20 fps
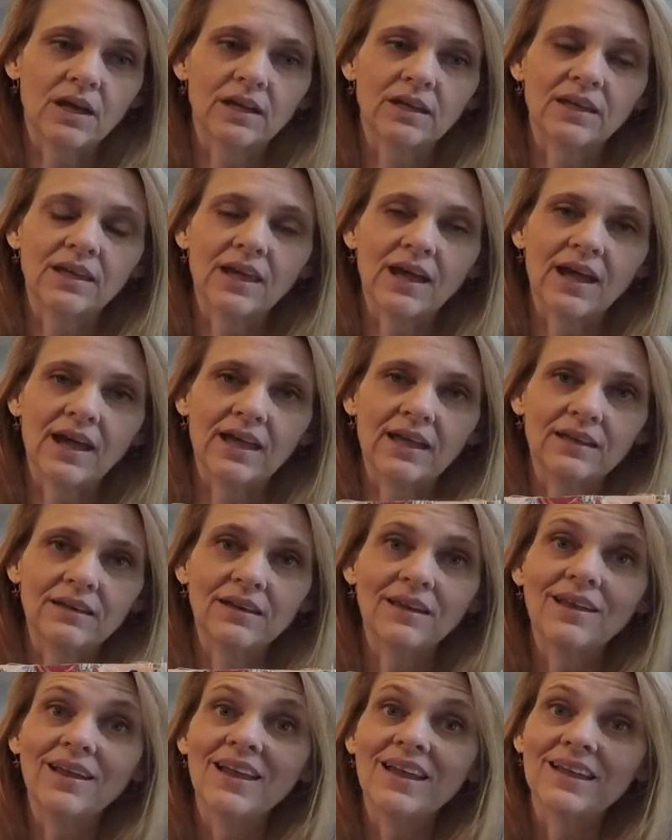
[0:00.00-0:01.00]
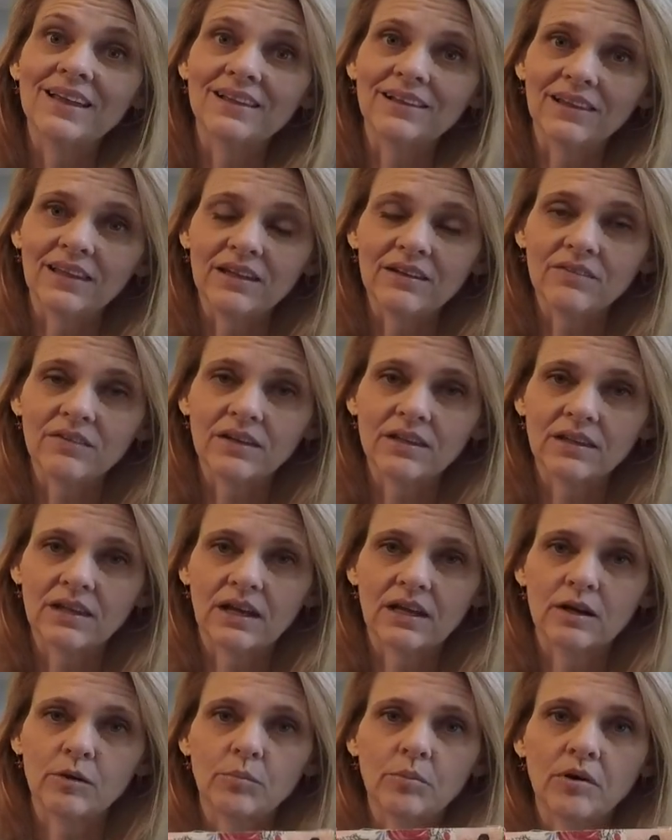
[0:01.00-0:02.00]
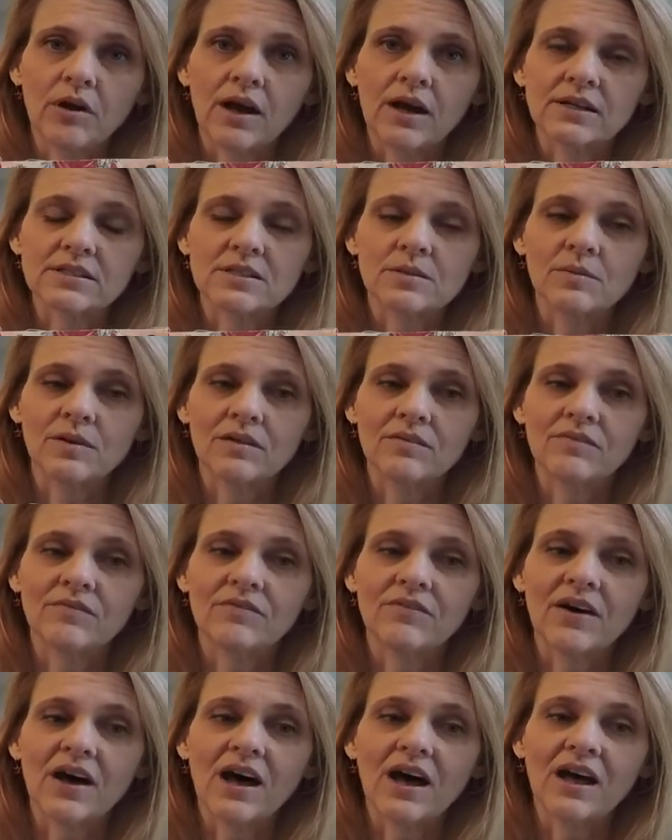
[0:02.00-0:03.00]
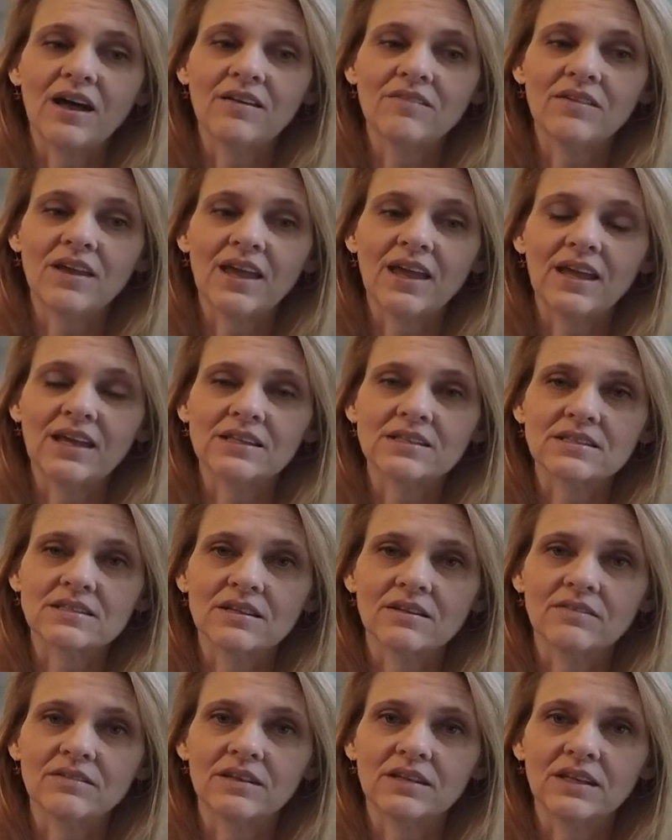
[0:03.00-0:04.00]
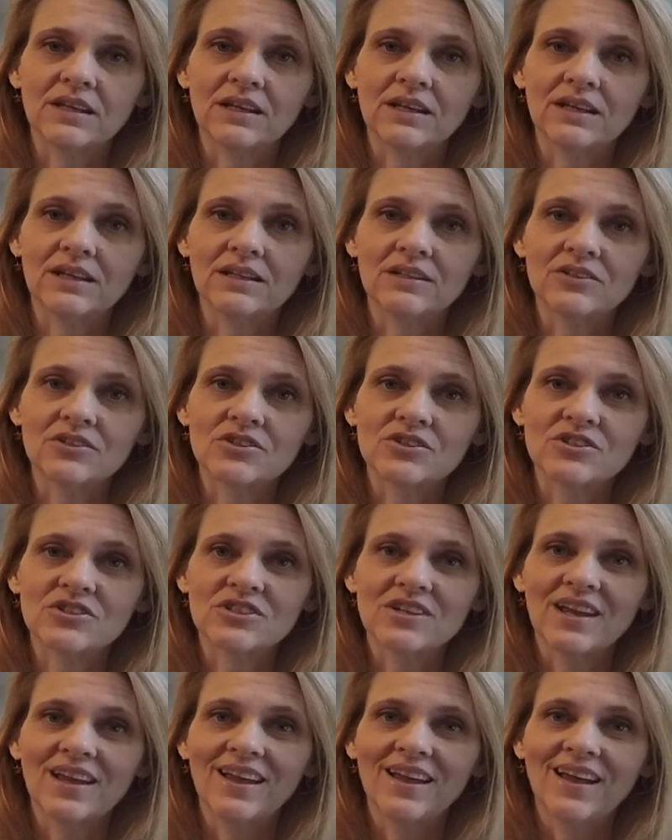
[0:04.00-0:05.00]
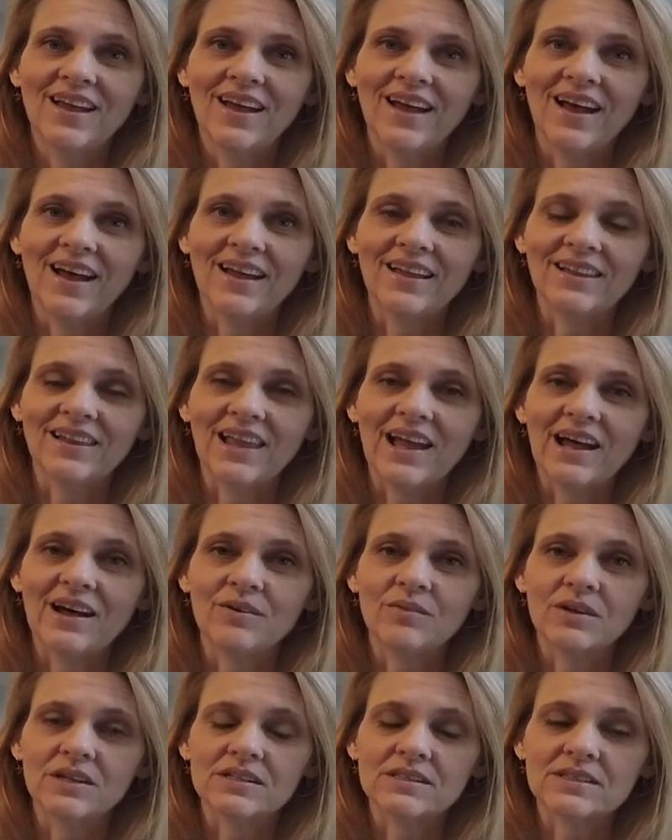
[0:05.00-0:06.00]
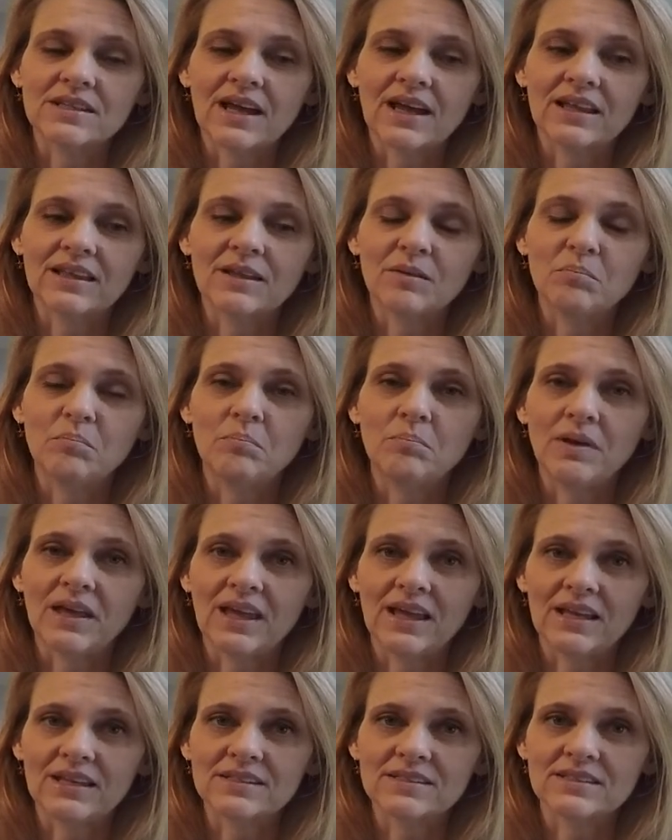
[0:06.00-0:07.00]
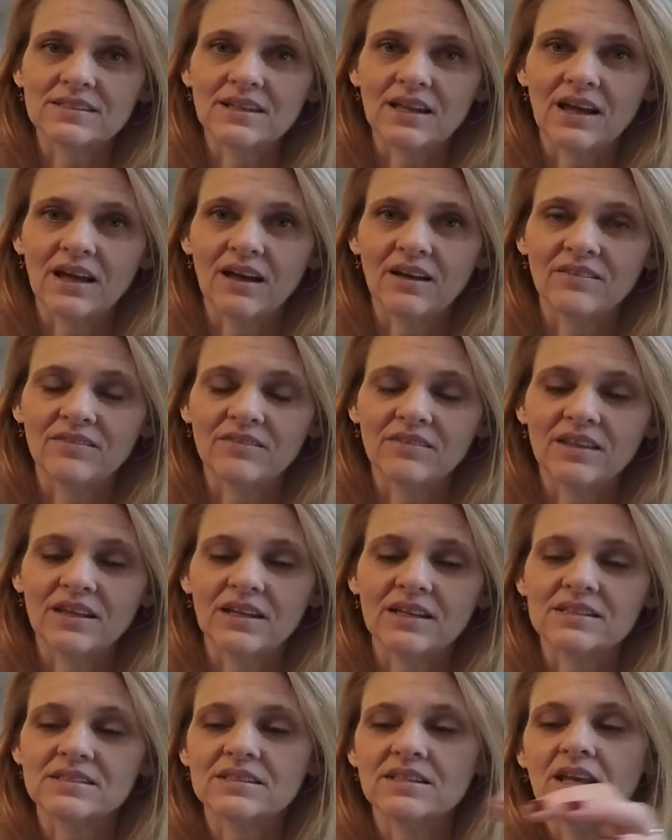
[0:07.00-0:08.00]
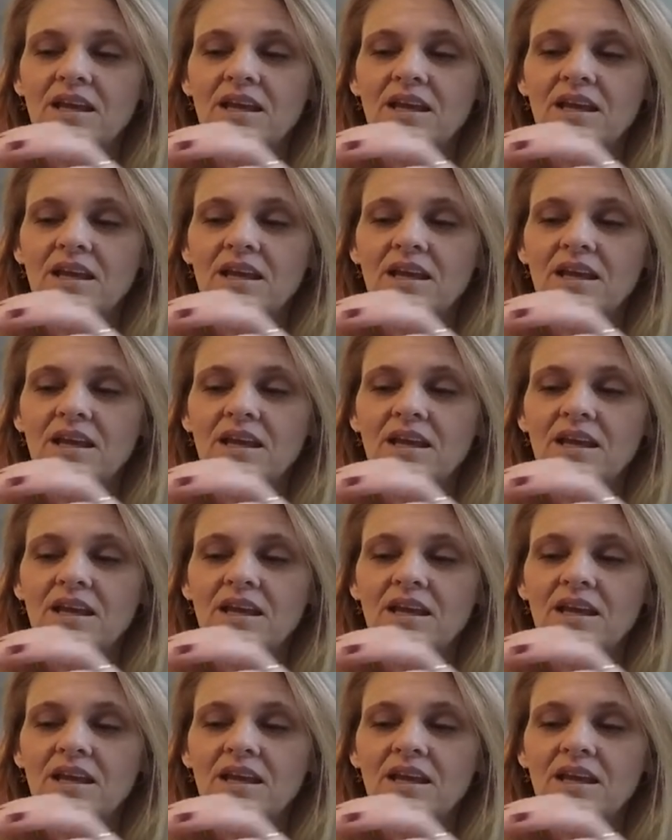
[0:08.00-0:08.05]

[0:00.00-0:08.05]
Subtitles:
Again, leaving that approximate 5/8 of an inch allowance at the base of this.